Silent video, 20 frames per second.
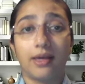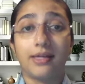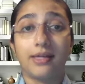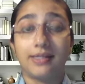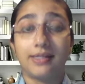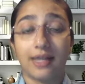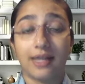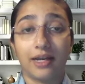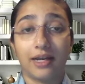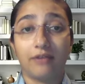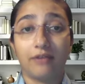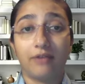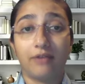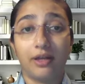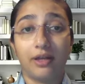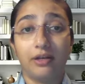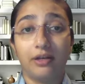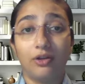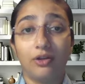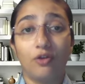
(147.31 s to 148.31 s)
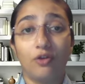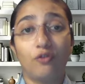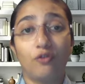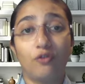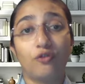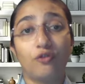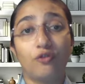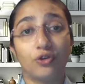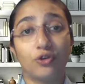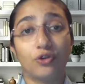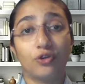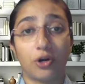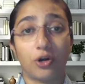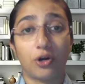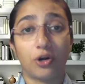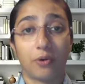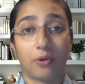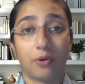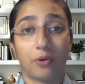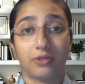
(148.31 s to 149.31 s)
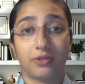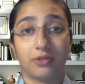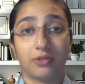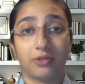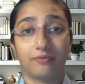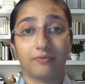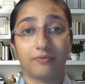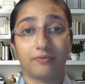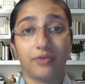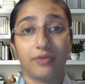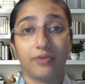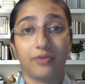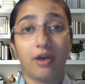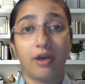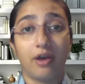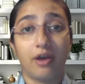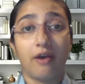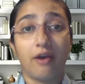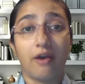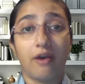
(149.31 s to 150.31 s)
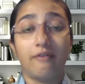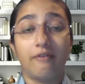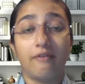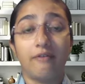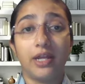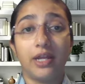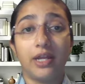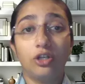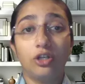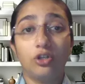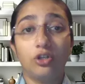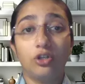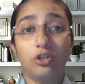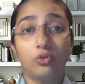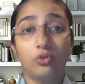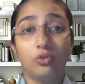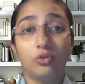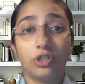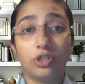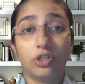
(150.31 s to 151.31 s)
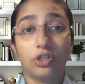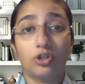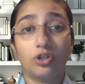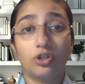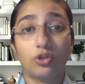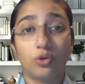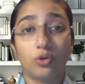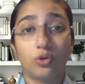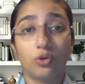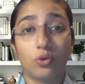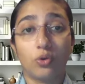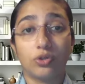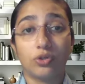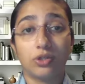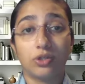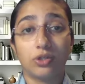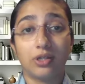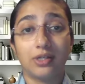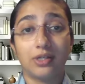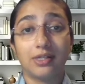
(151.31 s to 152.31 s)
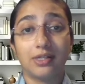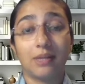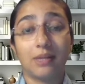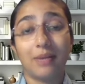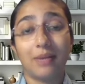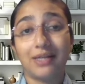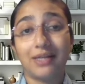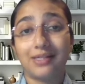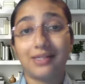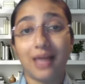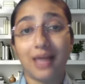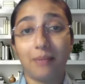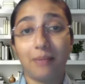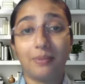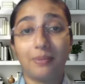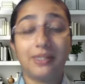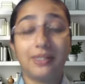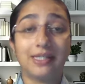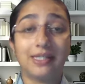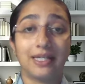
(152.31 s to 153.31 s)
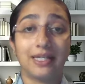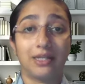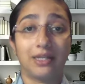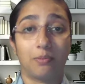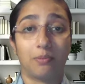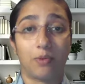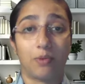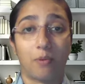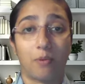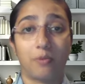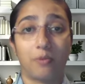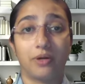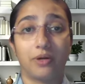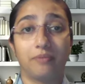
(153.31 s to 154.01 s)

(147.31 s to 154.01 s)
Second one, few short prompts, wherein user shows some examples in the prompt,